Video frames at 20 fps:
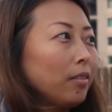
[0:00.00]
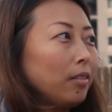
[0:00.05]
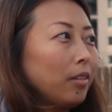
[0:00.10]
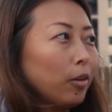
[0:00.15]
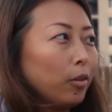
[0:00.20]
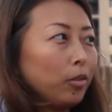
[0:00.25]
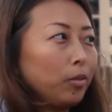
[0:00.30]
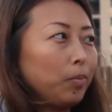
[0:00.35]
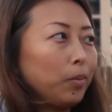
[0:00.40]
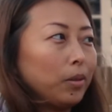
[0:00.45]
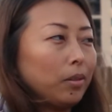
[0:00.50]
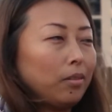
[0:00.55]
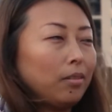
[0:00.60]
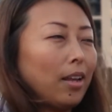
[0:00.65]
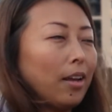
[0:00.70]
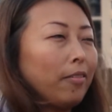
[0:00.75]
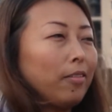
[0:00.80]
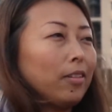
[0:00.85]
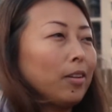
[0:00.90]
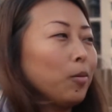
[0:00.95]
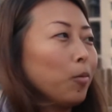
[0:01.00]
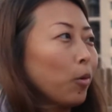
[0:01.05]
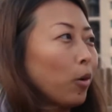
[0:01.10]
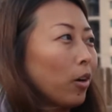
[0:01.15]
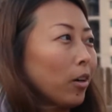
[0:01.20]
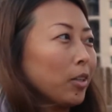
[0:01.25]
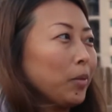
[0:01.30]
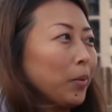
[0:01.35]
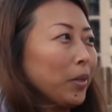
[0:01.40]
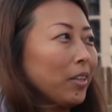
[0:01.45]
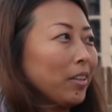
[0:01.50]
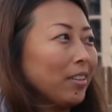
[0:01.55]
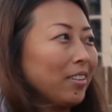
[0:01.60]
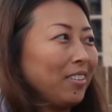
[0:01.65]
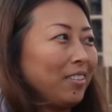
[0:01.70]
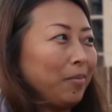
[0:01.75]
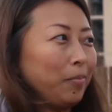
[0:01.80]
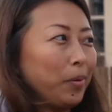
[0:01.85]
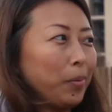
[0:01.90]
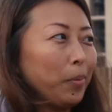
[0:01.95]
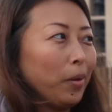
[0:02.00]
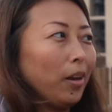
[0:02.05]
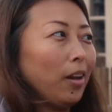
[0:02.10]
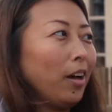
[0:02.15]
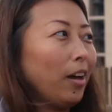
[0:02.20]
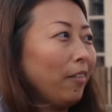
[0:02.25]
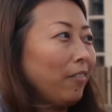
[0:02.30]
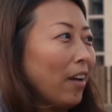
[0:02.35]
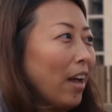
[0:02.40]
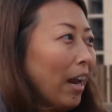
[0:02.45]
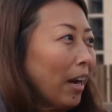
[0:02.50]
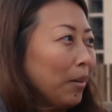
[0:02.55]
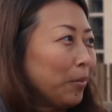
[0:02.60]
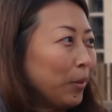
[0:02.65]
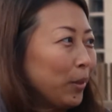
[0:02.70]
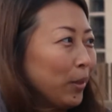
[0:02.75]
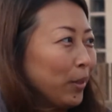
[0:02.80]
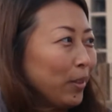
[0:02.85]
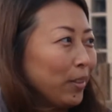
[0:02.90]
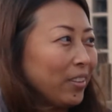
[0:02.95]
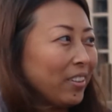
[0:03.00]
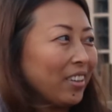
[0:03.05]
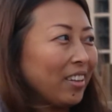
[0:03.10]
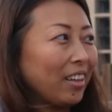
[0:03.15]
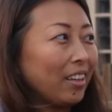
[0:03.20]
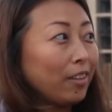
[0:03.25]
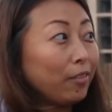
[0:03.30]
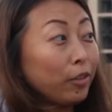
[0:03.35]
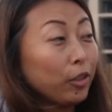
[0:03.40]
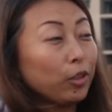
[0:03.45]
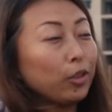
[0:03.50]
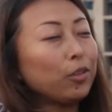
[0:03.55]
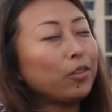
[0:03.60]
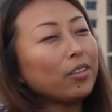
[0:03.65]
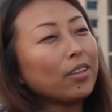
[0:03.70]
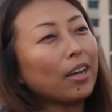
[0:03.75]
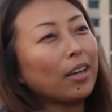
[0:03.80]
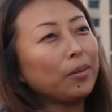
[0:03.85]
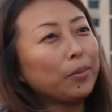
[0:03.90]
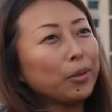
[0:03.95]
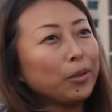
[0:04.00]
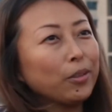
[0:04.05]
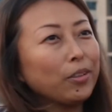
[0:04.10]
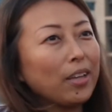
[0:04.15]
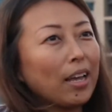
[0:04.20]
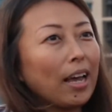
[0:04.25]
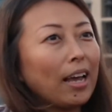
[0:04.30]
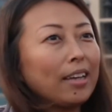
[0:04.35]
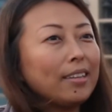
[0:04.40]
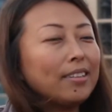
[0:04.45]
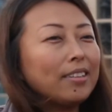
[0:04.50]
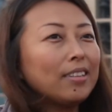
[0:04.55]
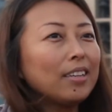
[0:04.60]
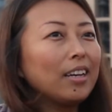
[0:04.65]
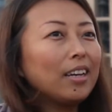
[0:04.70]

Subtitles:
Those definitely works because people love animals, and then if you use animals as